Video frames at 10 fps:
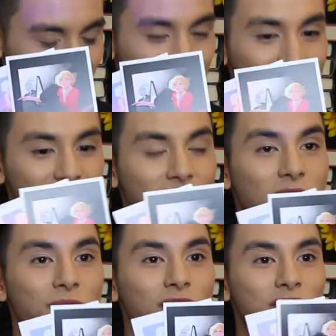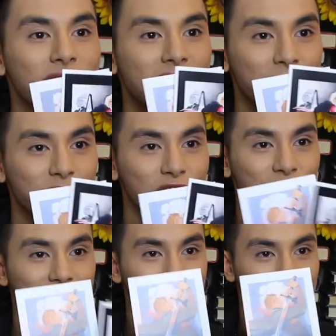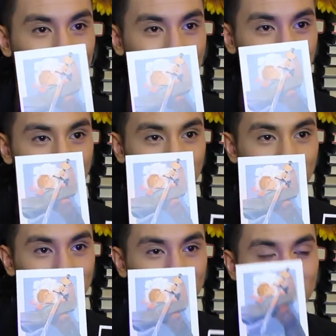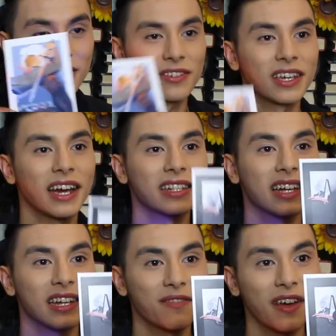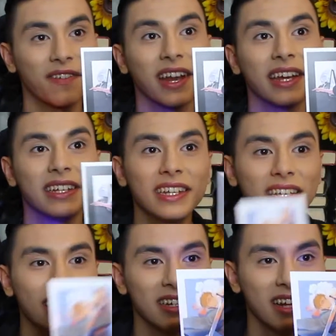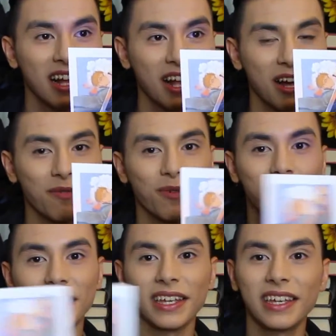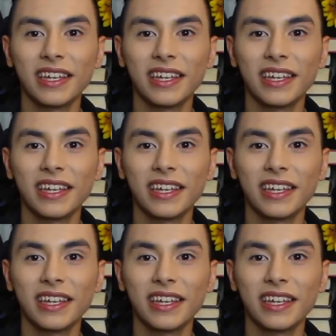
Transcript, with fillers: I just love when there's imagery to like what you're reading, so you guys kind of have an idea of what it